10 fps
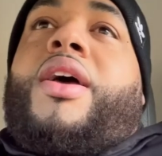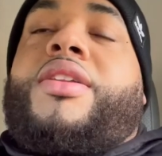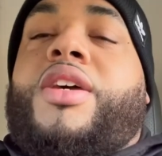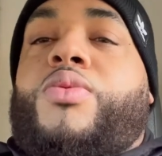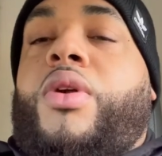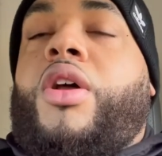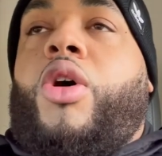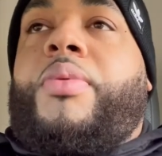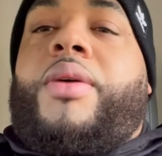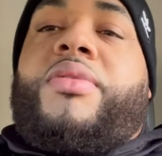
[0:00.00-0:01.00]
just wanted to
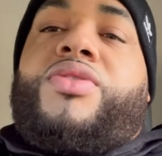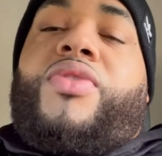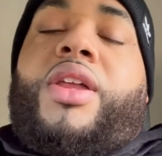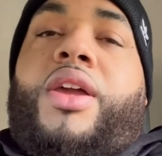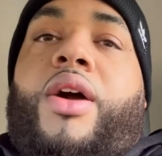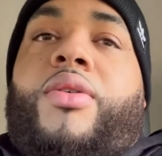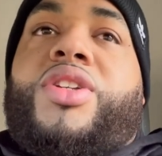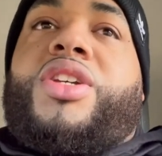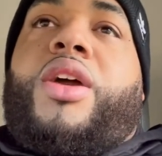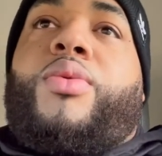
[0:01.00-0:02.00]
open up this video and
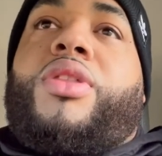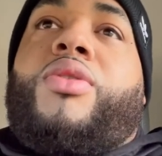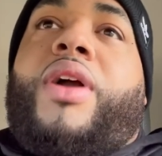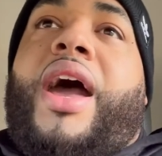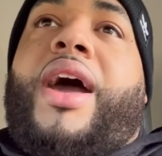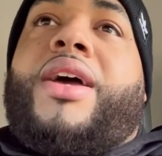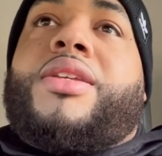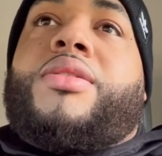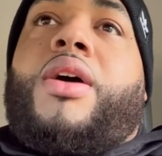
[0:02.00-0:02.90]
share with you guys